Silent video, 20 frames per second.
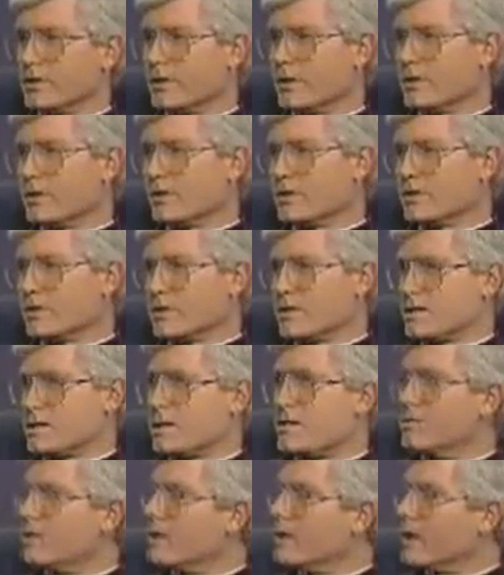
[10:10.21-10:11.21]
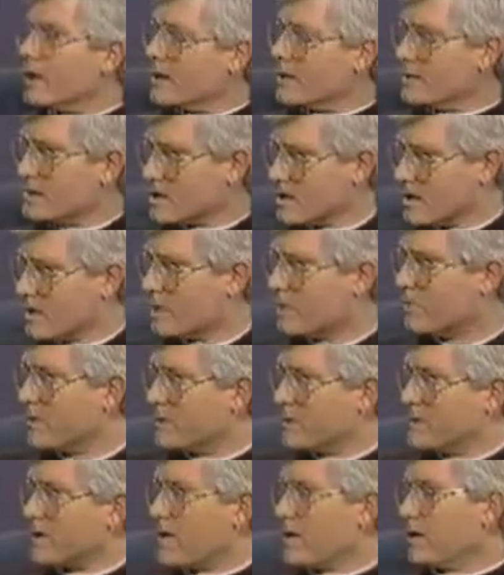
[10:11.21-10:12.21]
I think it's the, the same, it's the same
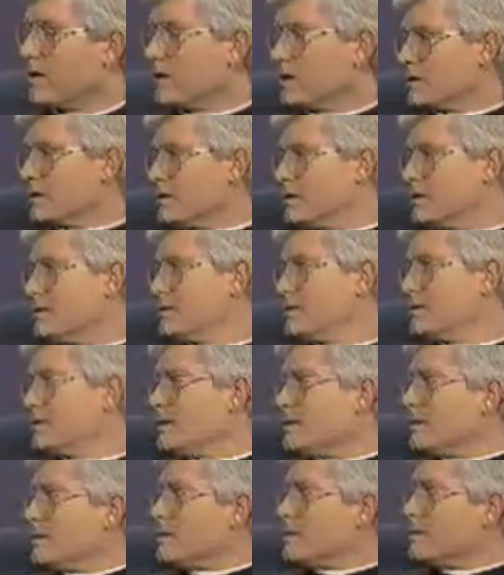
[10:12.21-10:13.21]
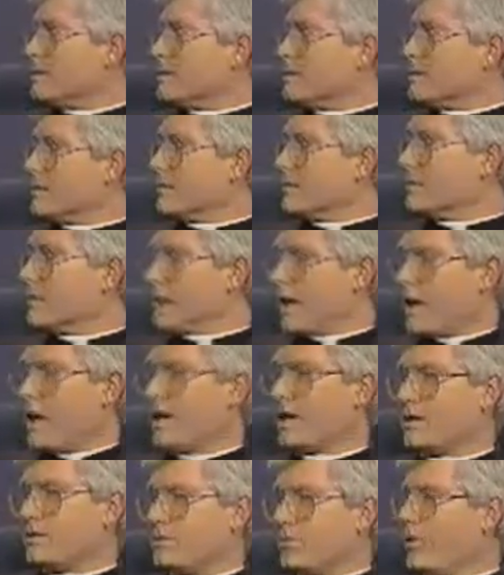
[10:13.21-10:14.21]
mentality
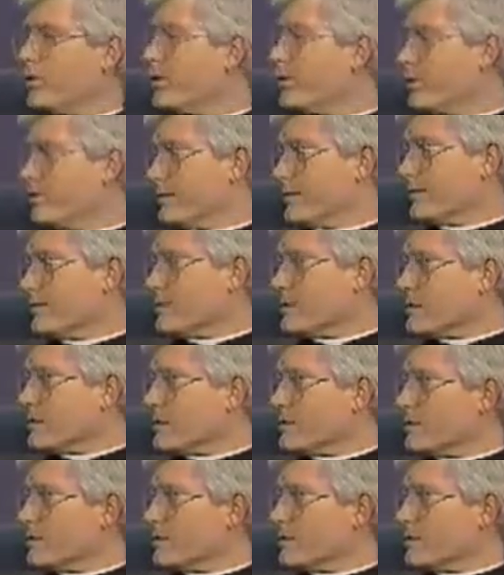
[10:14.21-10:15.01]
behind both of those.